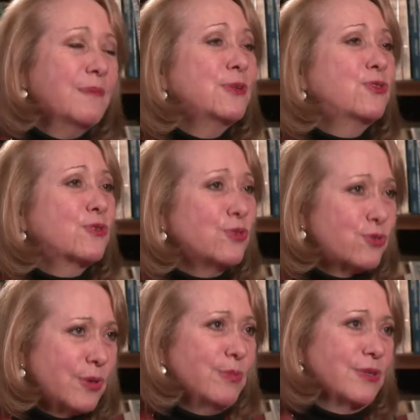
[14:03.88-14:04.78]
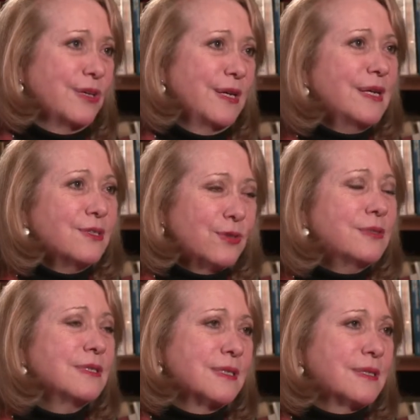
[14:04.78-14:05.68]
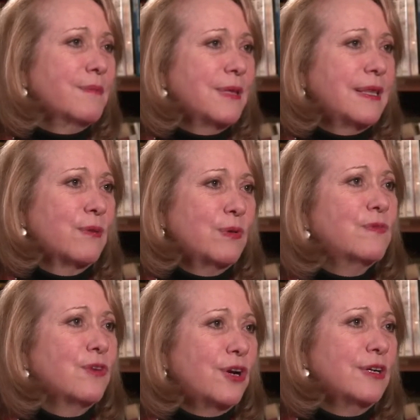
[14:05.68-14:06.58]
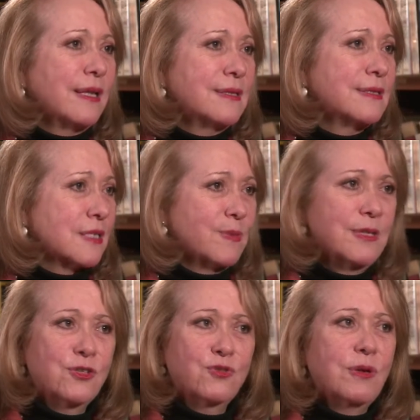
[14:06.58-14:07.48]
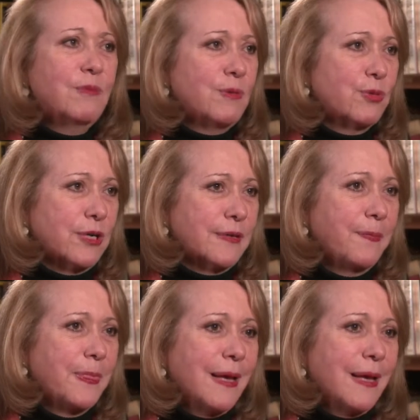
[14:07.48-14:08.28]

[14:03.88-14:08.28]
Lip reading: but to contribute. So this is something that we've learned, and this has been extremely important.